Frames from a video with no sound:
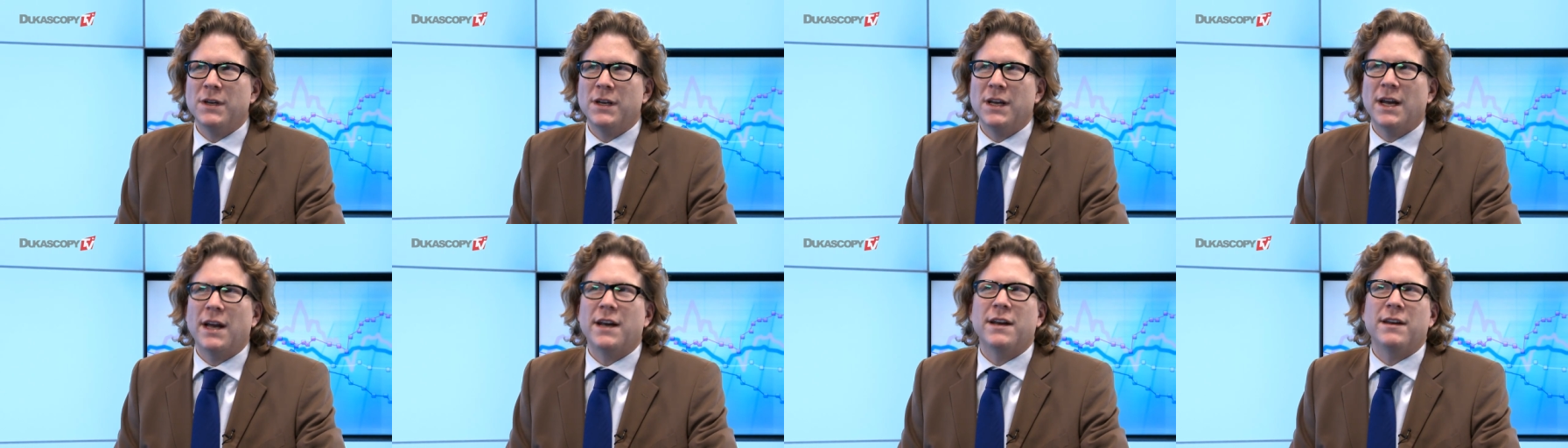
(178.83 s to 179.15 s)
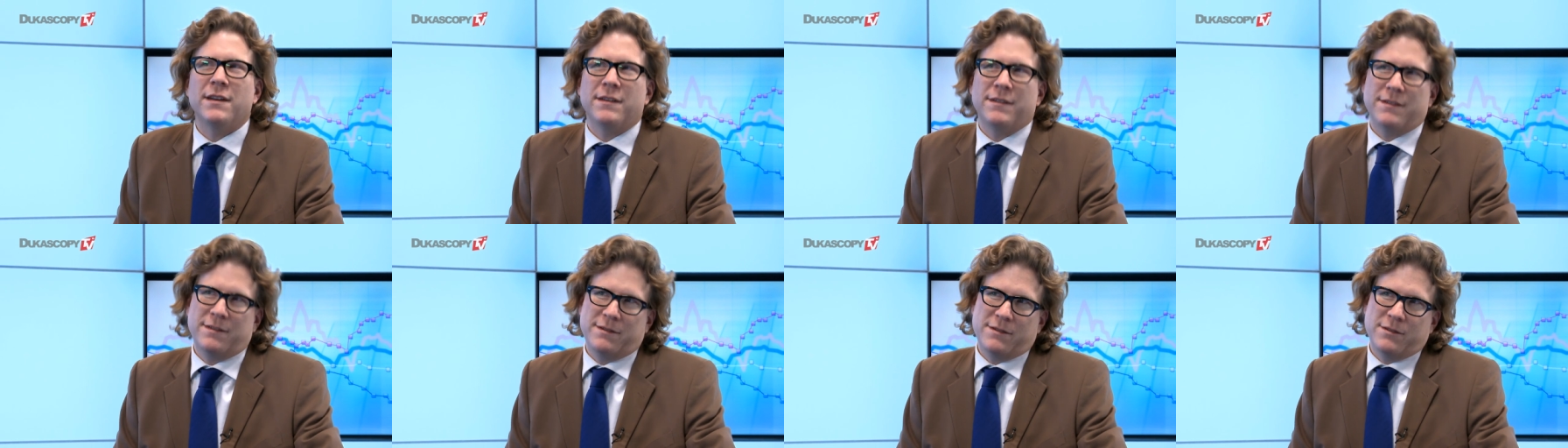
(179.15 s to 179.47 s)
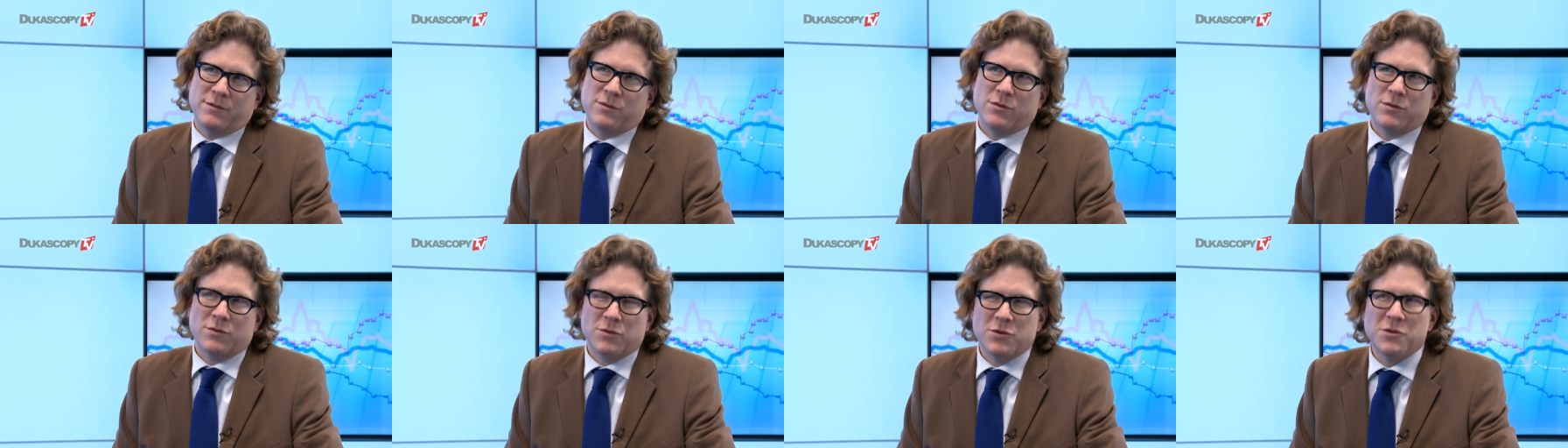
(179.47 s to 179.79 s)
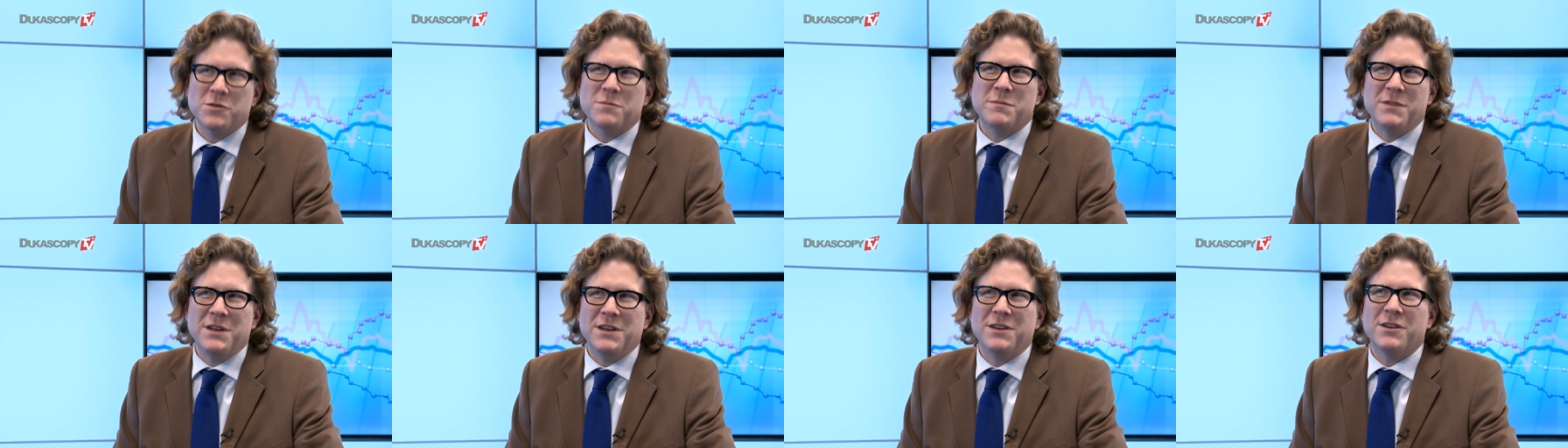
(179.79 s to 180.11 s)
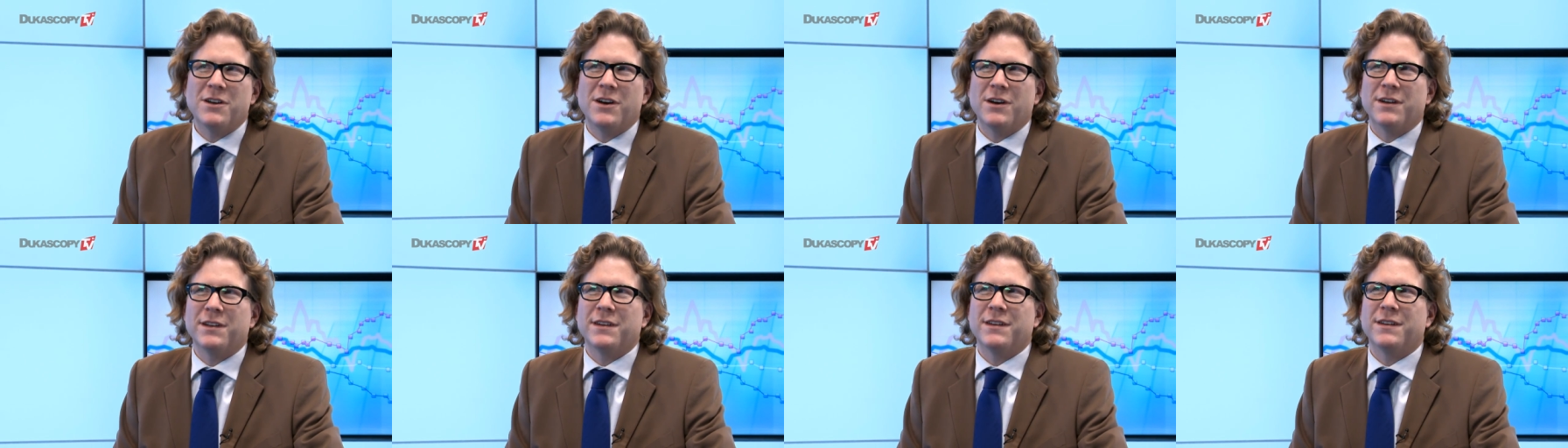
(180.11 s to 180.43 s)
and it should be
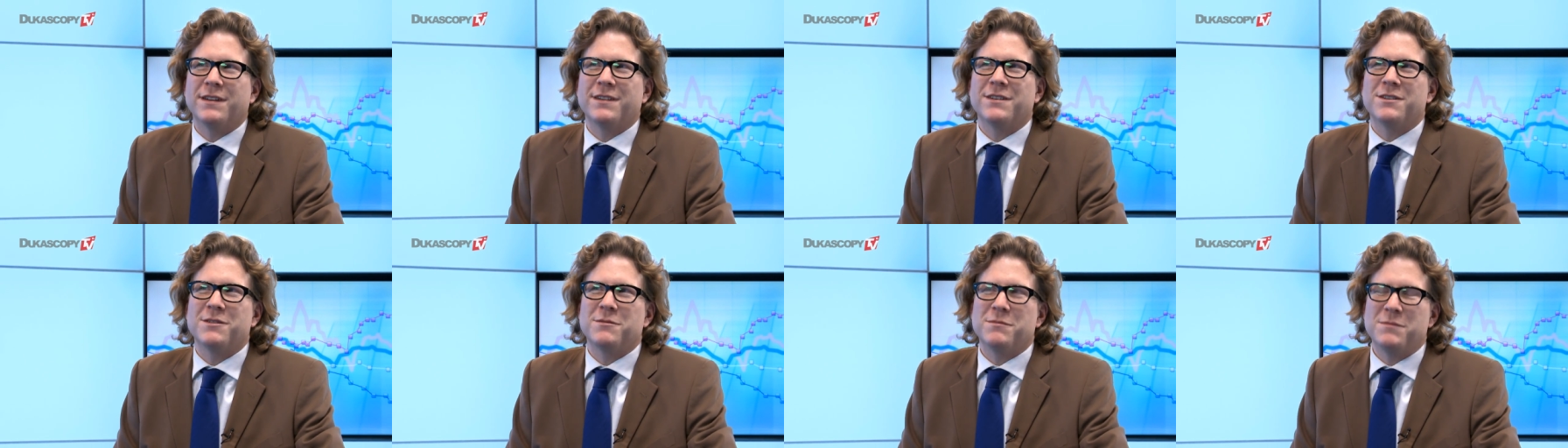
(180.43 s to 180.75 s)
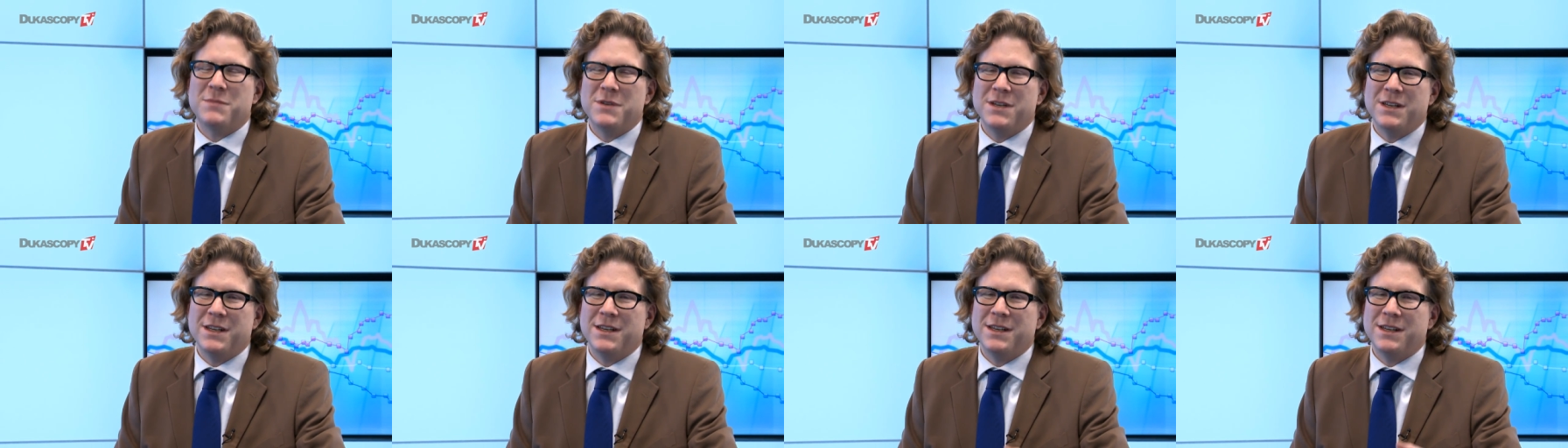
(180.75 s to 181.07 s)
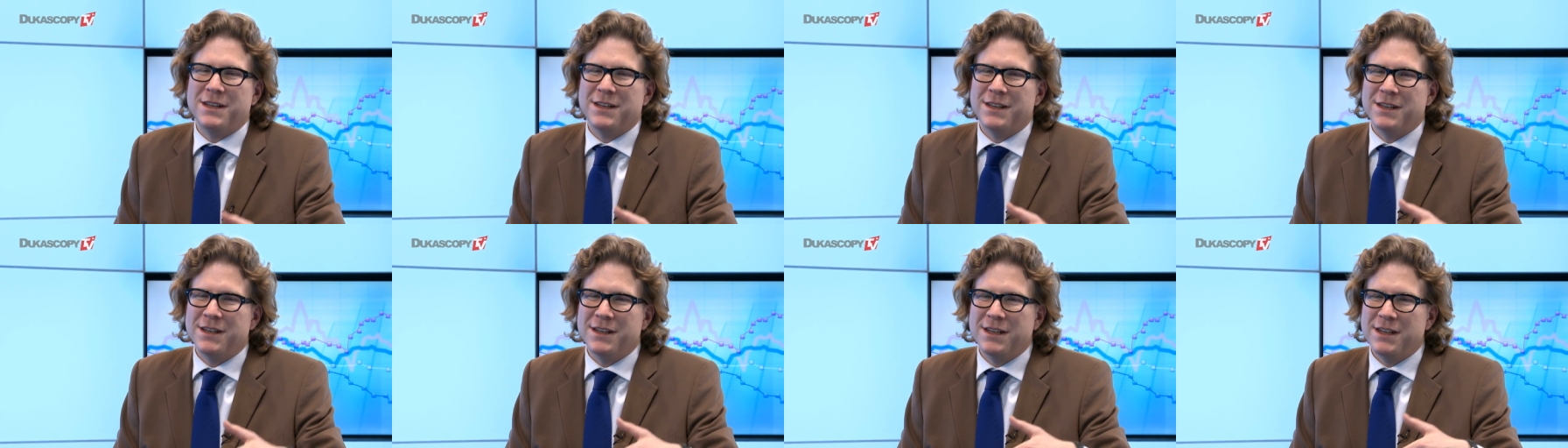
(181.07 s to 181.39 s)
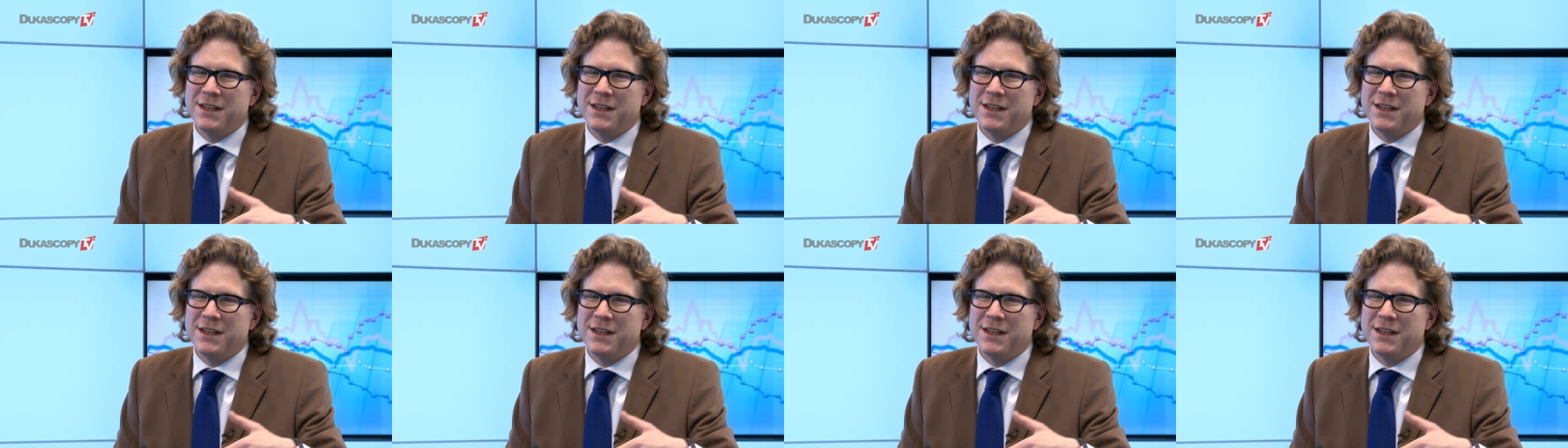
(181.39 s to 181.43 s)
not, it should be,